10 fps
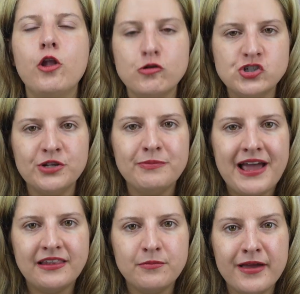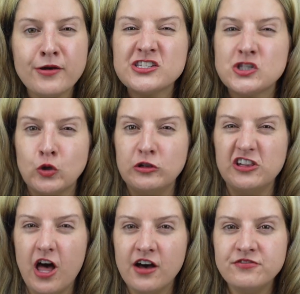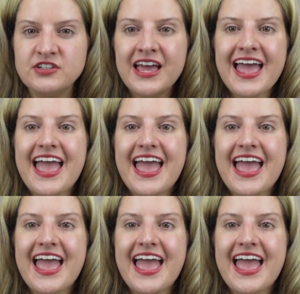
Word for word: lotion by La Mer is so loved